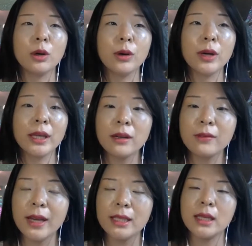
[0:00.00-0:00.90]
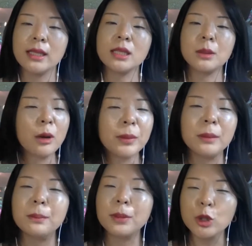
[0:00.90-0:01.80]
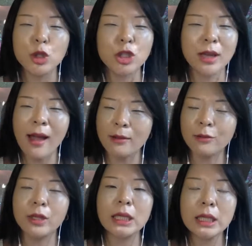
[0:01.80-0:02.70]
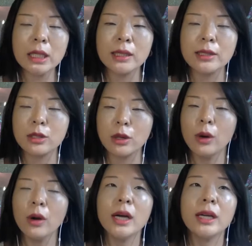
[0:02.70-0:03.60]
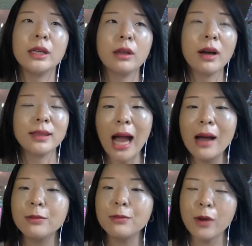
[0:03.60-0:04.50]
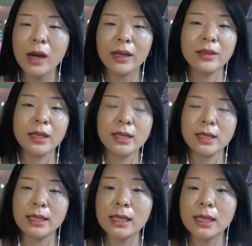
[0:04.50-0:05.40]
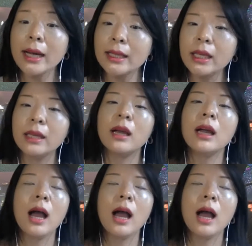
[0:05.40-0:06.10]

innovated, still being pushed every year. So, on that front, I think it's exciting.